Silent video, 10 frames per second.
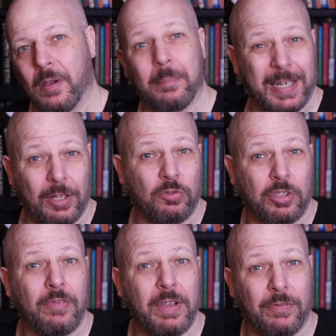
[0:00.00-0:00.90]
But it
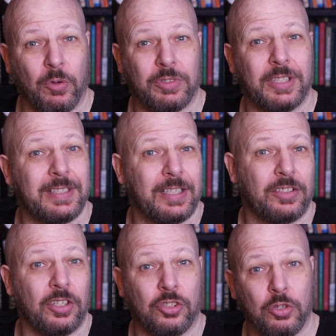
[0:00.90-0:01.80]
also reinforces
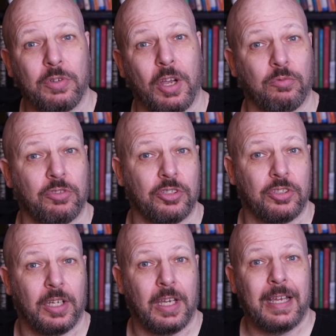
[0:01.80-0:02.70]
that the two
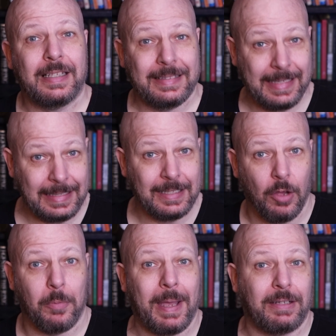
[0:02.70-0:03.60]
cultures did
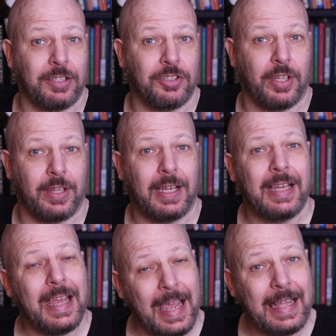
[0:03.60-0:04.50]
know about each other
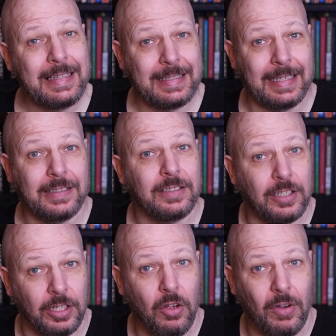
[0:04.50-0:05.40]
and did
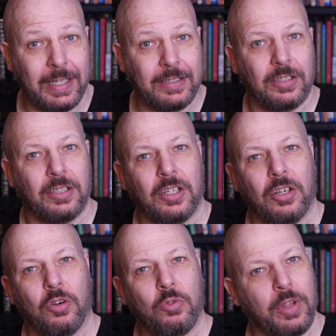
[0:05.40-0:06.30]
collide.
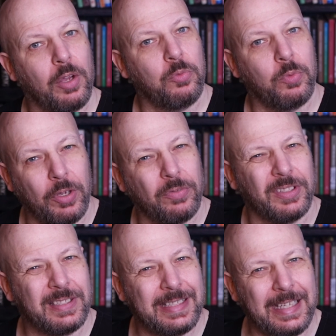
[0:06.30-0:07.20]
Although we
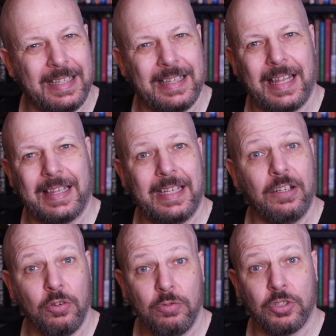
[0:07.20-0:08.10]
often see that the
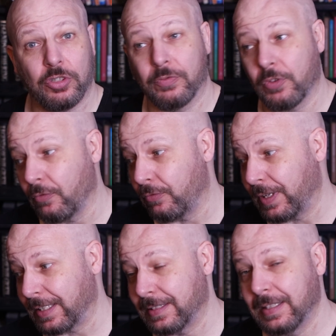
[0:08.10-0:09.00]
losers of
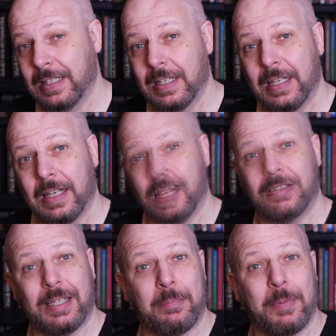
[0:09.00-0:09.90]
conflict
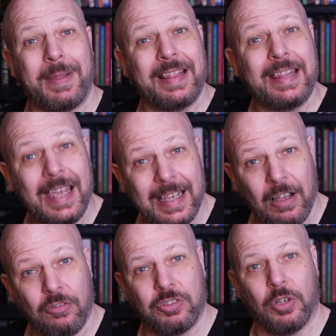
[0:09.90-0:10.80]
supplement their
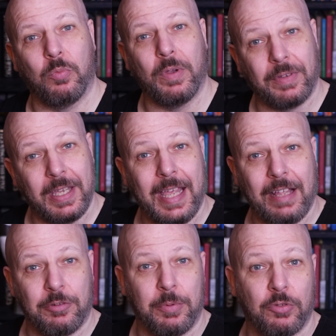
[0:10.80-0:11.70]
culture with key
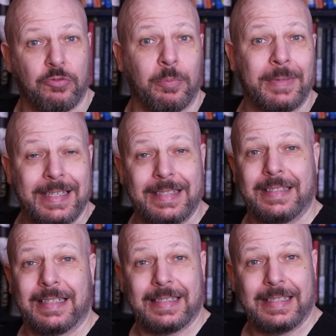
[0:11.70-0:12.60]
attributes from the
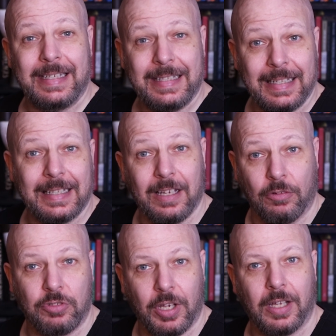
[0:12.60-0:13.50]
succeeding
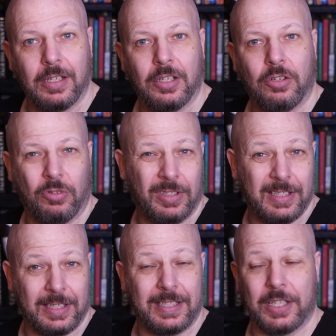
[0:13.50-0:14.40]
culture, or the
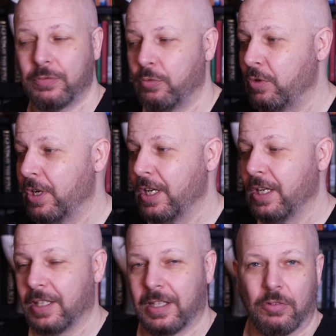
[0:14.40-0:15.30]
successful
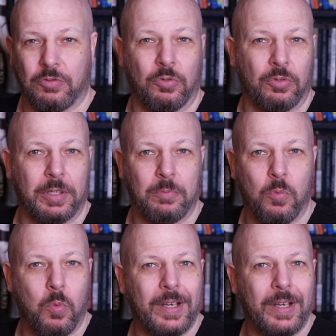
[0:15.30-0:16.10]
culture, or the